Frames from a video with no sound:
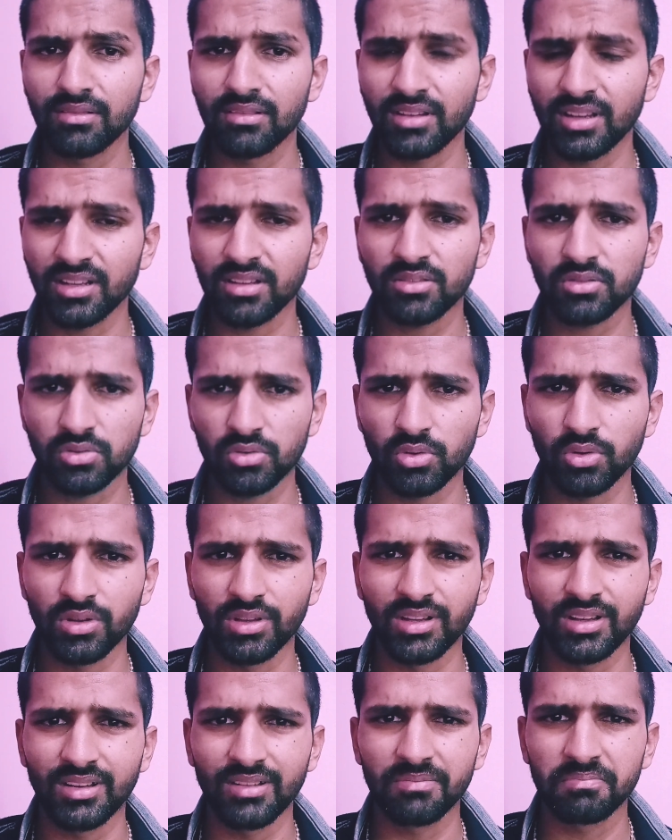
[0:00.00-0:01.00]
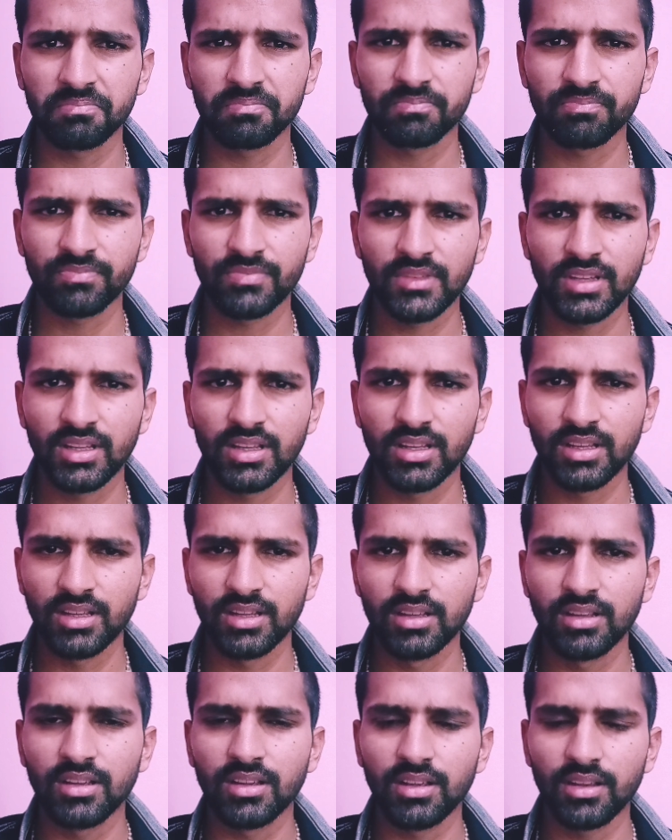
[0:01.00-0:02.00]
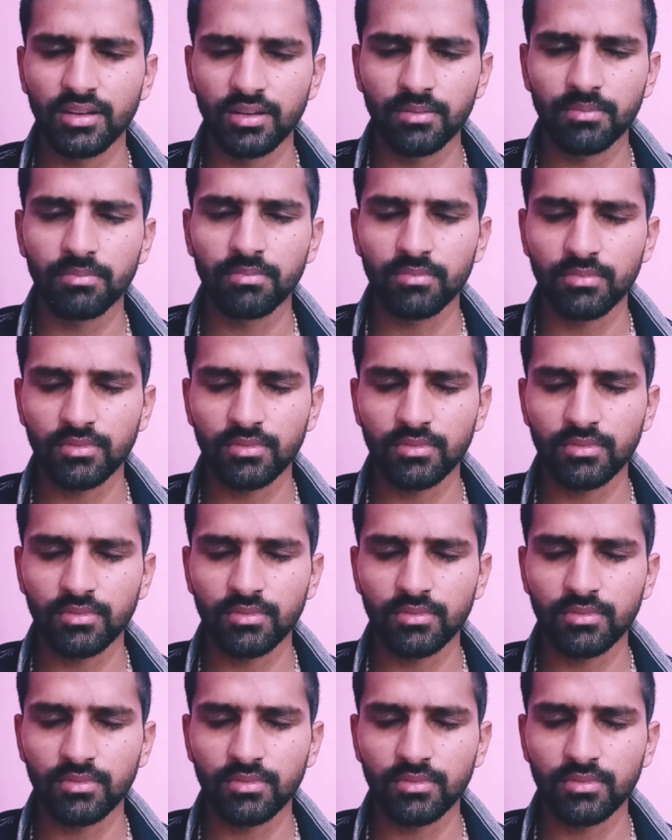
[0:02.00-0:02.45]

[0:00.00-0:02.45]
like a soil and